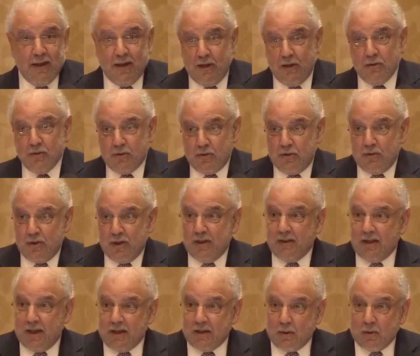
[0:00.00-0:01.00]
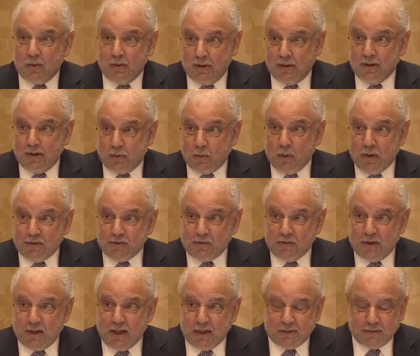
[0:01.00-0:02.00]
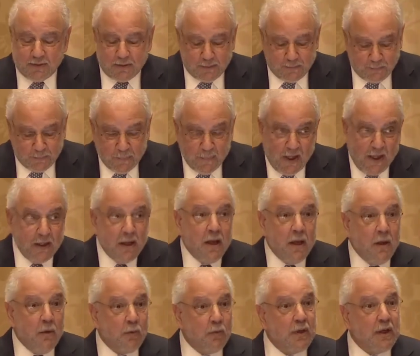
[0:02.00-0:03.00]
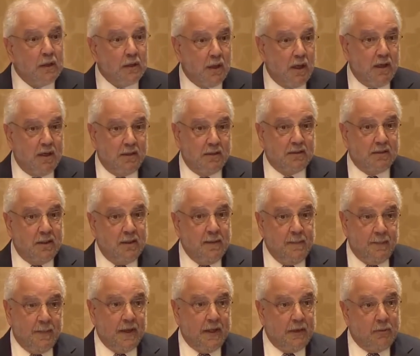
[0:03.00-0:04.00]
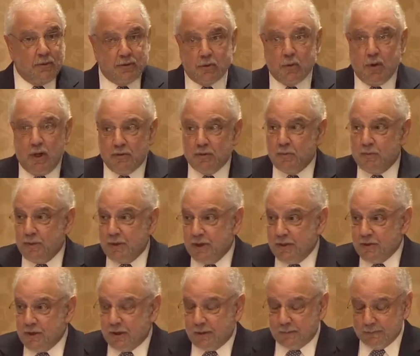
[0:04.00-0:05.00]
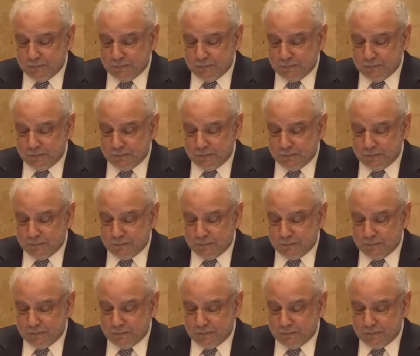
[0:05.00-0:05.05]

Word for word: injured in that equ in equestrian accident and realized that he was quadriplegic.